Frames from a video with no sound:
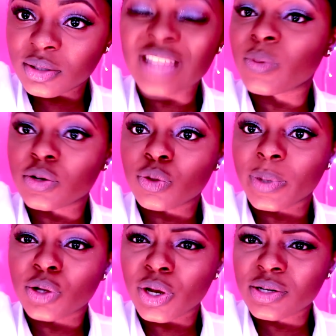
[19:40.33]
Not the window is
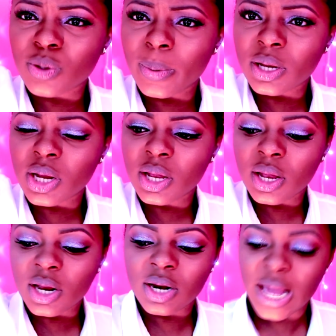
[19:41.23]
open, the curtain is open.
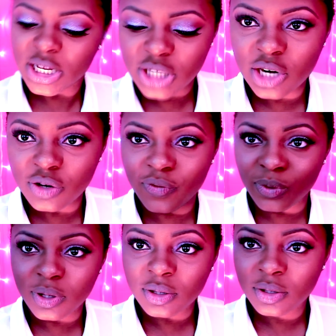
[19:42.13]
And the light is shining on the
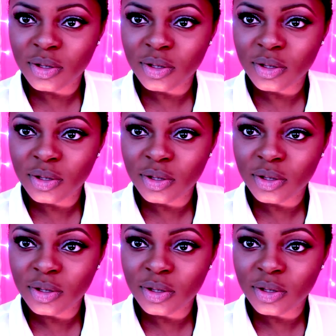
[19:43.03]
floor.